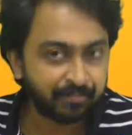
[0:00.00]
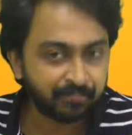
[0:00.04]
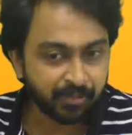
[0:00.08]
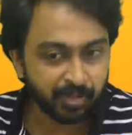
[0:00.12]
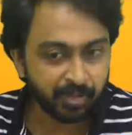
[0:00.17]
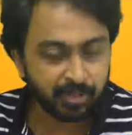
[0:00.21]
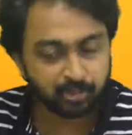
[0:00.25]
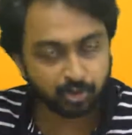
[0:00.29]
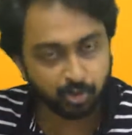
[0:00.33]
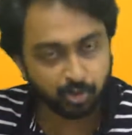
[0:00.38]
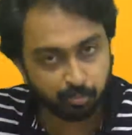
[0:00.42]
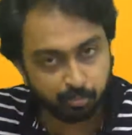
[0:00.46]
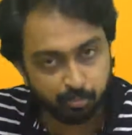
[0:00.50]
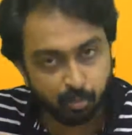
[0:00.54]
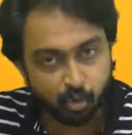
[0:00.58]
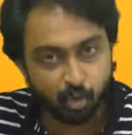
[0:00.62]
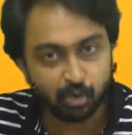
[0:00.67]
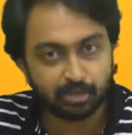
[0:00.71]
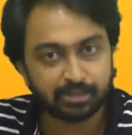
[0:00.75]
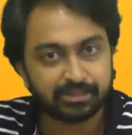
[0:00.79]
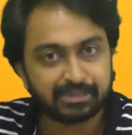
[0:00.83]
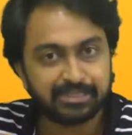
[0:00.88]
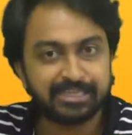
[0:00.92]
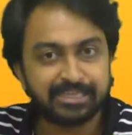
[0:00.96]
So
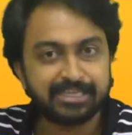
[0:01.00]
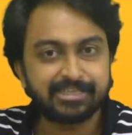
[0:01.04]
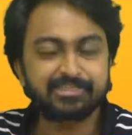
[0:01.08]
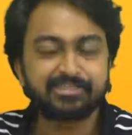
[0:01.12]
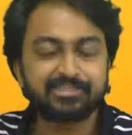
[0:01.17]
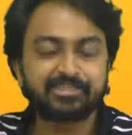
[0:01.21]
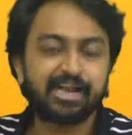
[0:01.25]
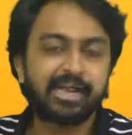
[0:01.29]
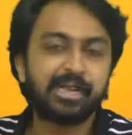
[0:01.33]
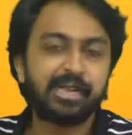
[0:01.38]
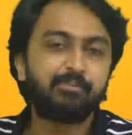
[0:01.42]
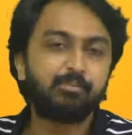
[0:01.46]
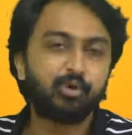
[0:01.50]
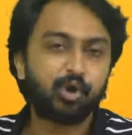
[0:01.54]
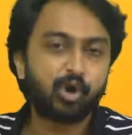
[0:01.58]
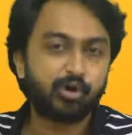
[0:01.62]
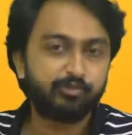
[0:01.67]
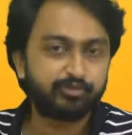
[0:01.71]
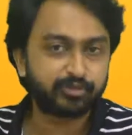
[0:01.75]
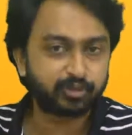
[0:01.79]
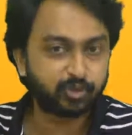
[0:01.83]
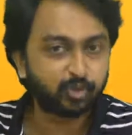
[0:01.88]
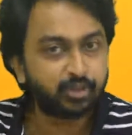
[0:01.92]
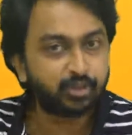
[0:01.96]
both these type of
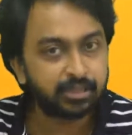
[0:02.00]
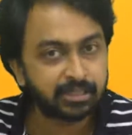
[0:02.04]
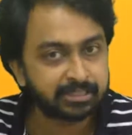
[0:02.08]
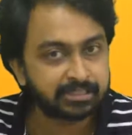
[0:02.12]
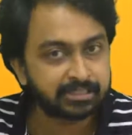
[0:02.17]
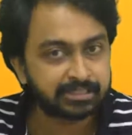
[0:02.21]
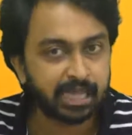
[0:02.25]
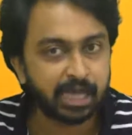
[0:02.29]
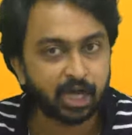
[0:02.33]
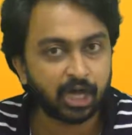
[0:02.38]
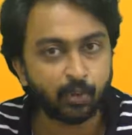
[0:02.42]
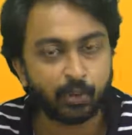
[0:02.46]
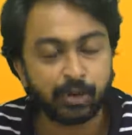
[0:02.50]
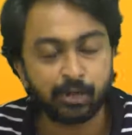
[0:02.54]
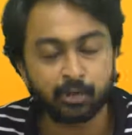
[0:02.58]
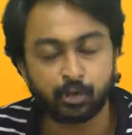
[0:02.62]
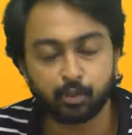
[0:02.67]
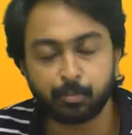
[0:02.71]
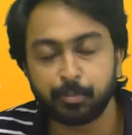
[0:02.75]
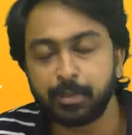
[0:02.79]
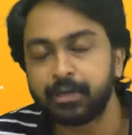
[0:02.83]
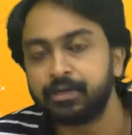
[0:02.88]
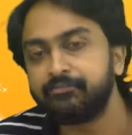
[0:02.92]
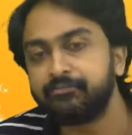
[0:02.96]
students are going to
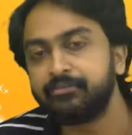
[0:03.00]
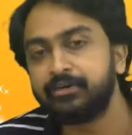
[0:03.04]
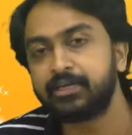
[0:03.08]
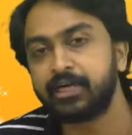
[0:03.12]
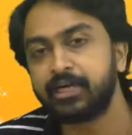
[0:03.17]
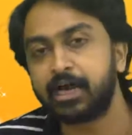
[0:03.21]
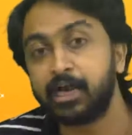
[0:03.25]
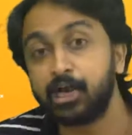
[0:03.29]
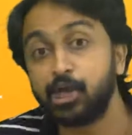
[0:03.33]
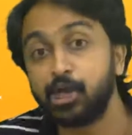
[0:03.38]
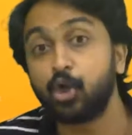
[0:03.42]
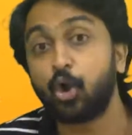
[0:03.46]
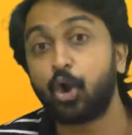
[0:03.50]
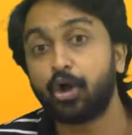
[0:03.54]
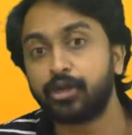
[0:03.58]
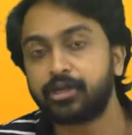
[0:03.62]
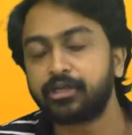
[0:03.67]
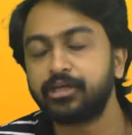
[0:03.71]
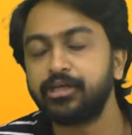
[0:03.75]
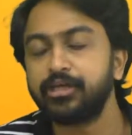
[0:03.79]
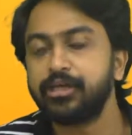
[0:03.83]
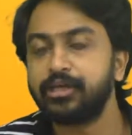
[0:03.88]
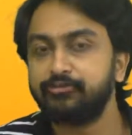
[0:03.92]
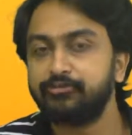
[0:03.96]
benefit a lot
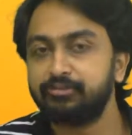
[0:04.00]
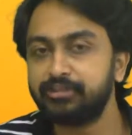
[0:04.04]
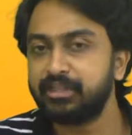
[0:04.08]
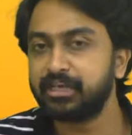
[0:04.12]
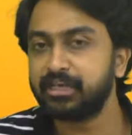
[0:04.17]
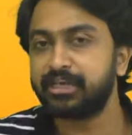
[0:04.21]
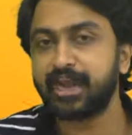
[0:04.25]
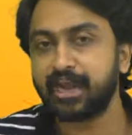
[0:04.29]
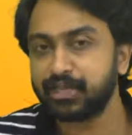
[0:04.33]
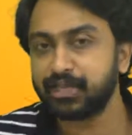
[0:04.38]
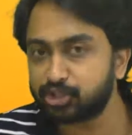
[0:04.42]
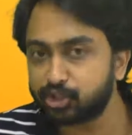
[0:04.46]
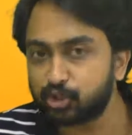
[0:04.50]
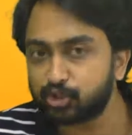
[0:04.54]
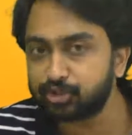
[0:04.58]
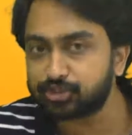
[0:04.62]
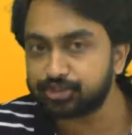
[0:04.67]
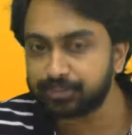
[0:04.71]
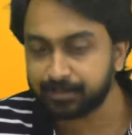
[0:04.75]
with the crash course.